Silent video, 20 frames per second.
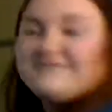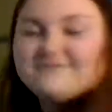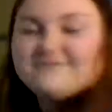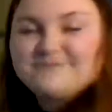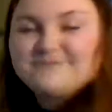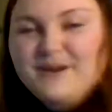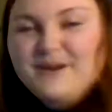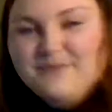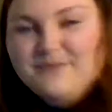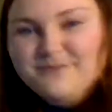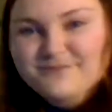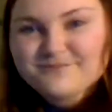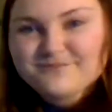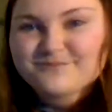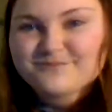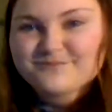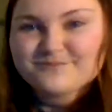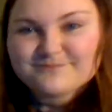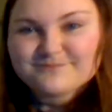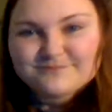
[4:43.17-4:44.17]
by
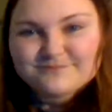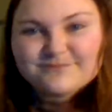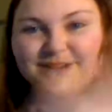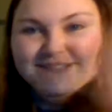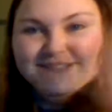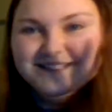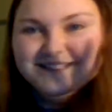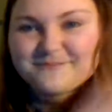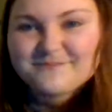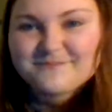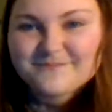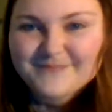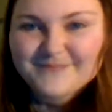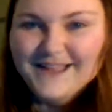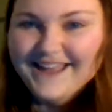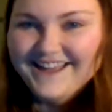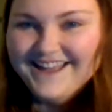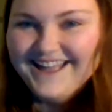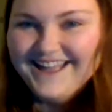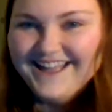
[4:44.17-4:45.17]
pressing
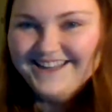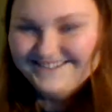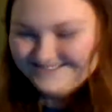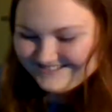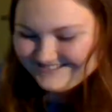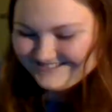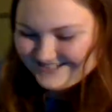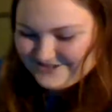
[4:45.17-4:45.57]
play again,